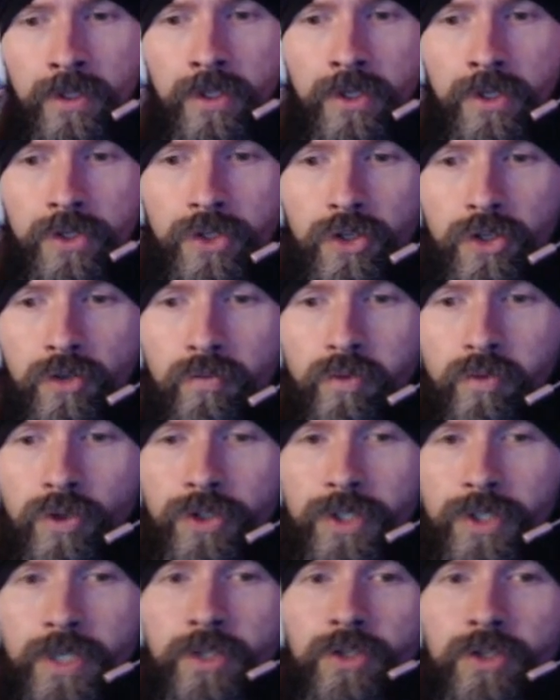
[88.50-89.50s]
Do you
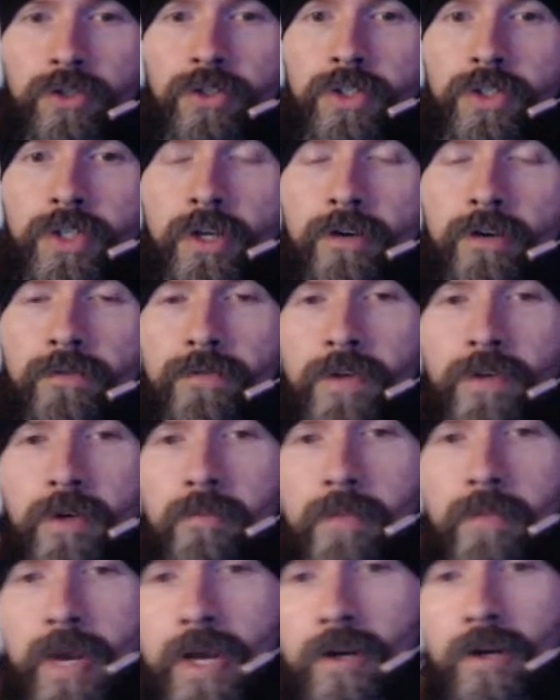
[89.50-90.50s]
present yourself in a
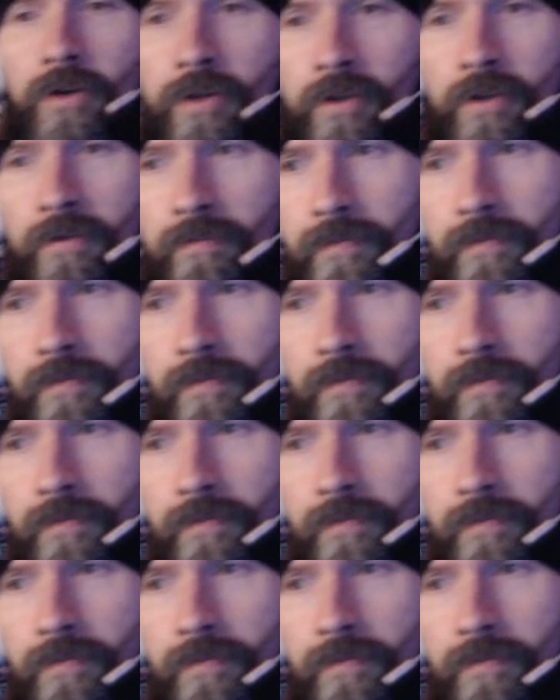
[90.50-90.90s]
manner